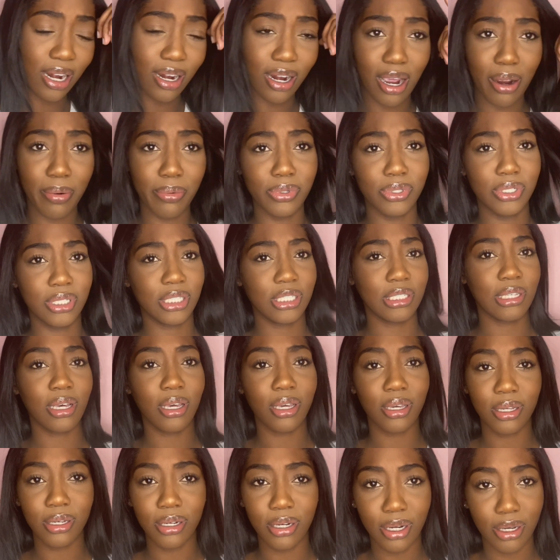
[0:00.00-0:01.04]
I were just
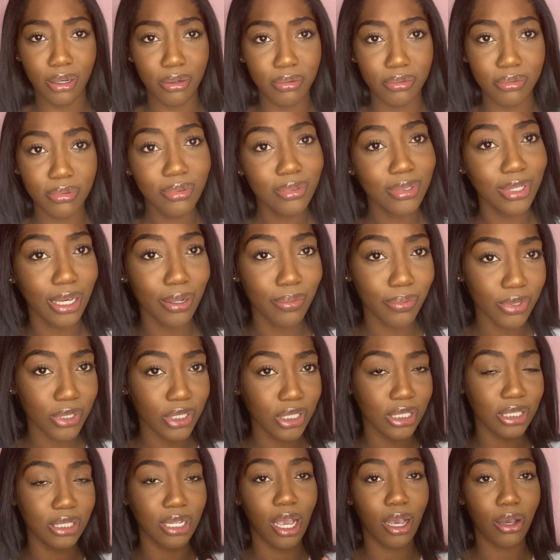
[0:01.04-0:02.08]
like, no, like we're
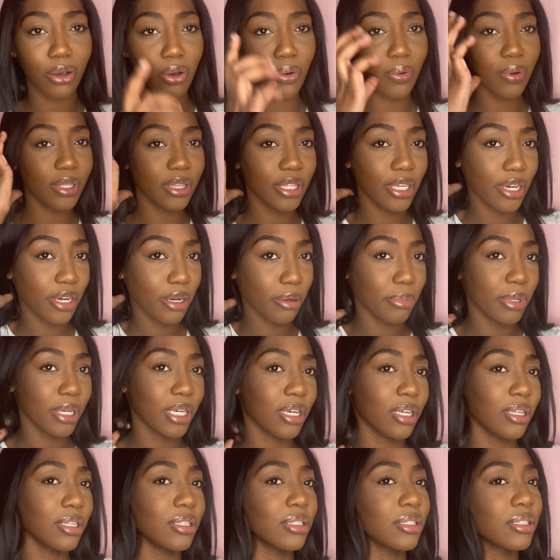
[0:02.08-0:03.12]
just not going there
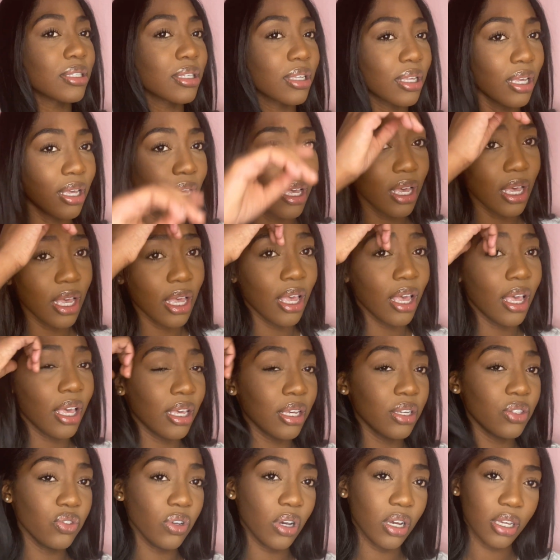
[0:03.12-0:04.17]
because
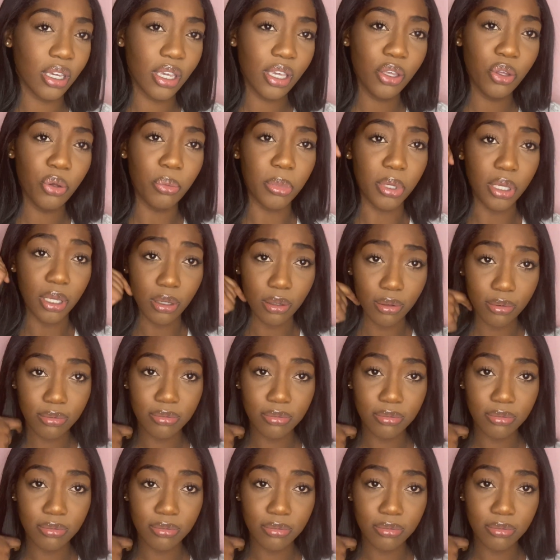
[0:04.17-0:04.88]
he's trying to kill me.